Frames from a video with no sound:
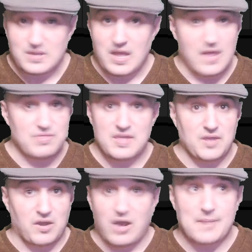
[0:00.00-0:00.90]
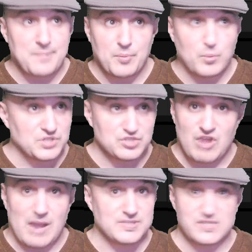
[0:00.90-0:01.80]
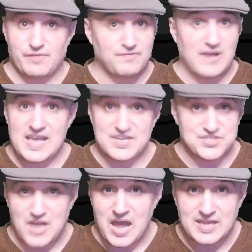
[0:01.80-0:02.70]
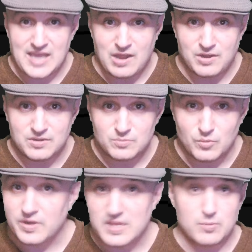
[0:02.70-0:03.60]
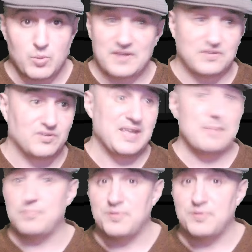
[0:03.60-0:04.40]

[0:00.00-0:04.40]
I think a lot of people would describe it as a flash knockout where he went limp